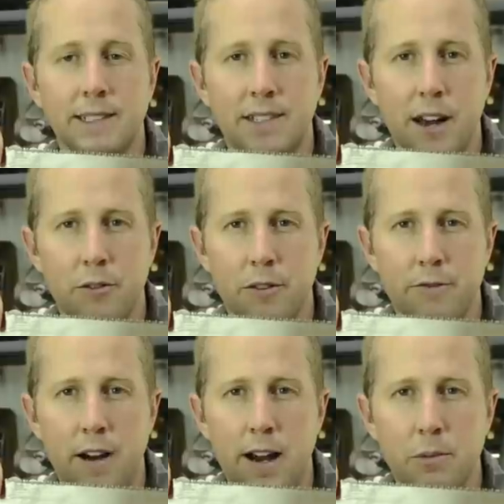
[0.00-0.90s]
sever the
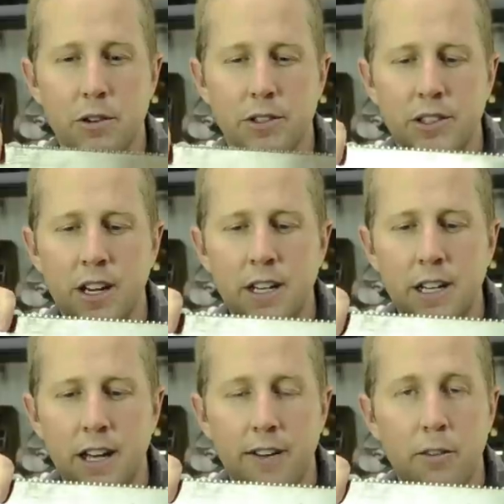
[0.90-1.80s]
fibers
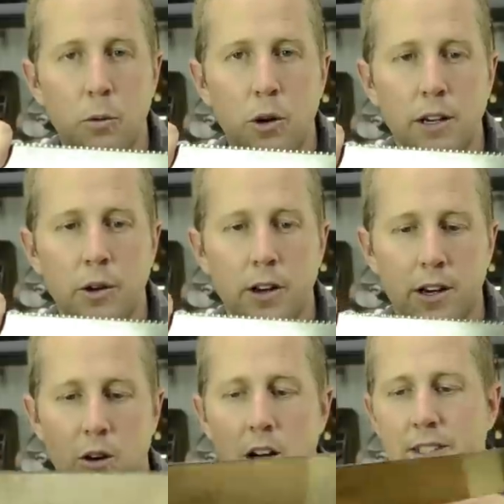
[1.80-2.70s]
of the wood going
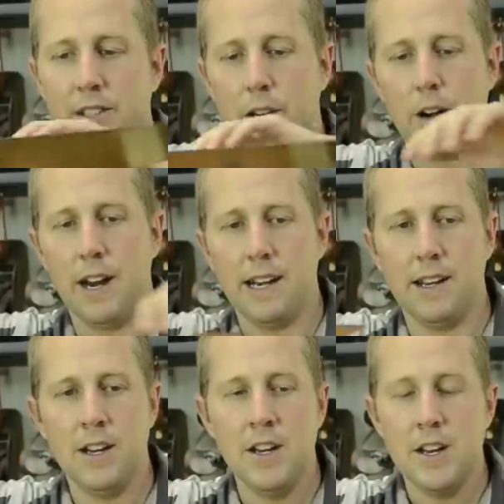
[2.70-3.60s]
across the grain.
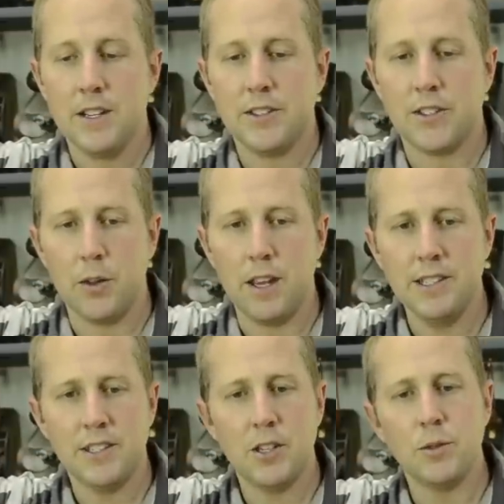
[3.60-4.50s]
So
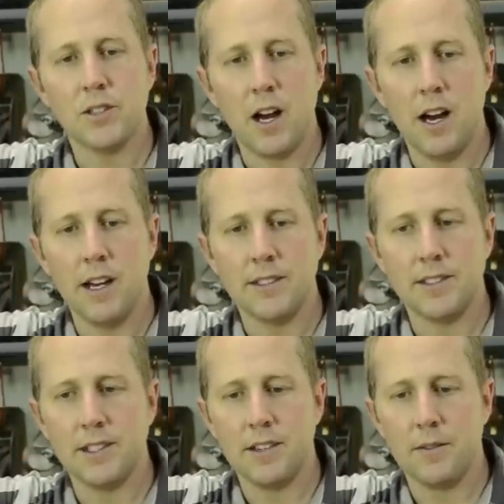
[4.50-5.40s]
these two
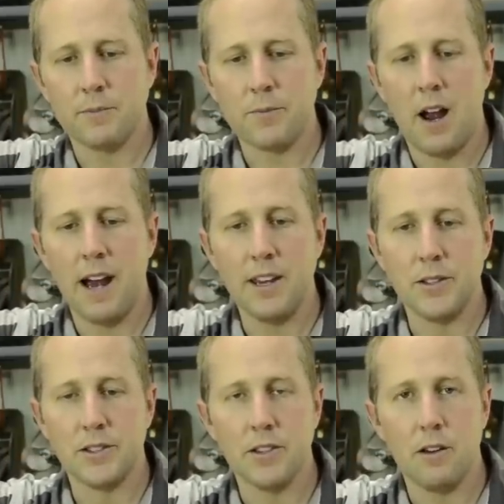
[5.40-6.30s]
saws I
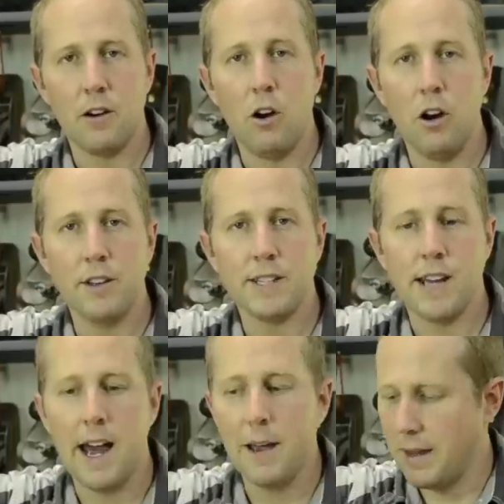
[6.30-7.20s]
use all the
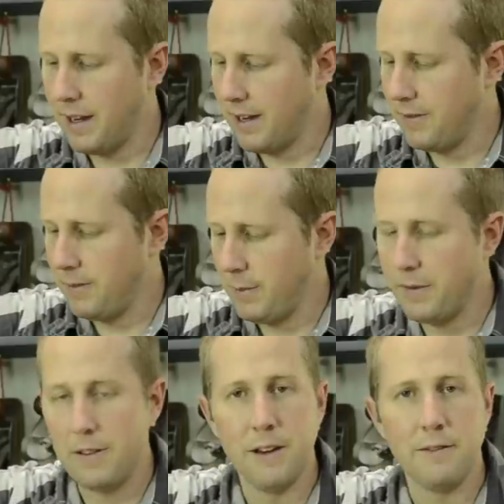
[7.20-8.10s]
time. They can be
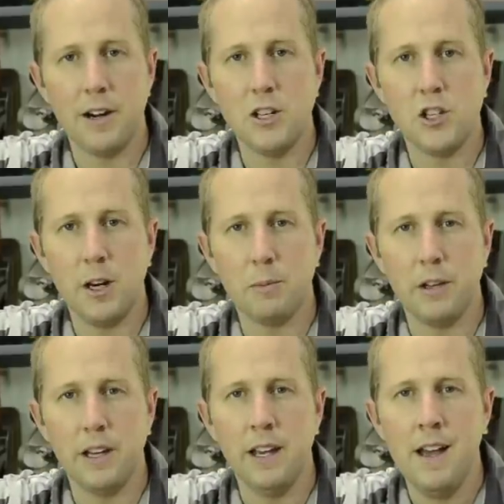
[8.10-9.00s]
found very
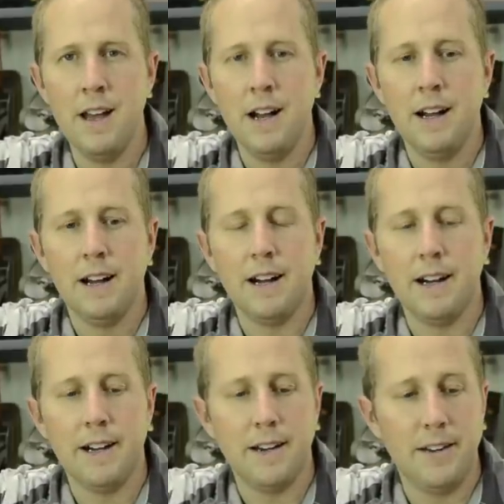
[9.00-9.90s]
cheaply
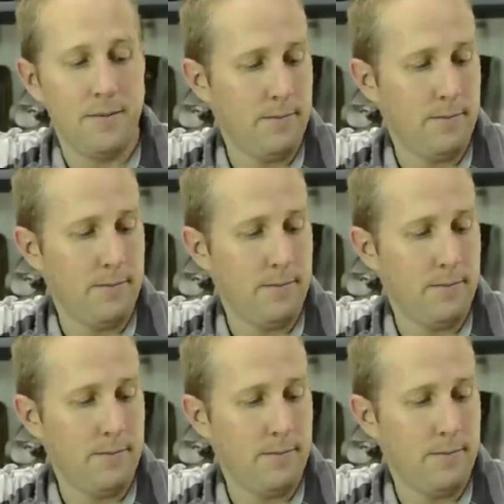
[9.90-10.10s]
uh,